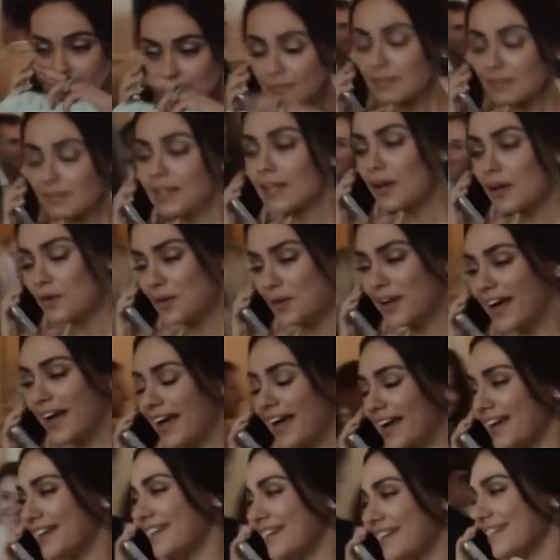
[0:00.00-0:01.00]
a call
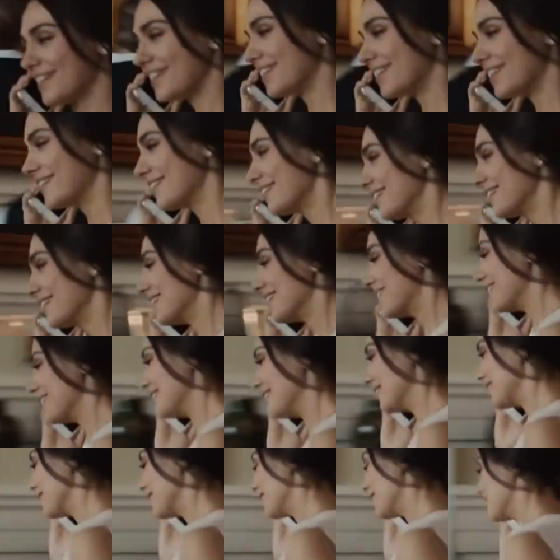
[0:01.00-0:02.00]
notifying her that her
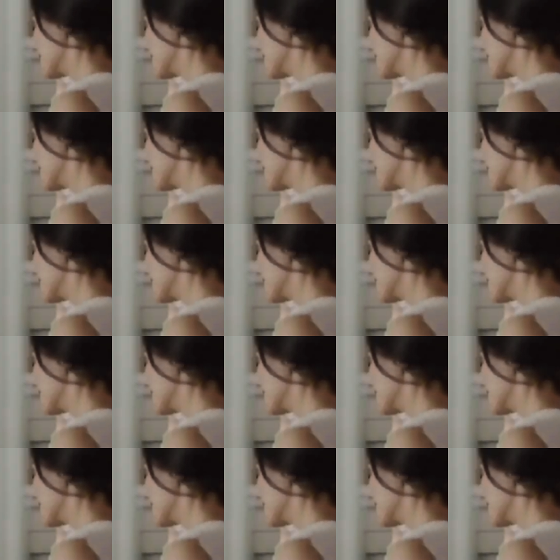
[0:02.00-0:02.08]
article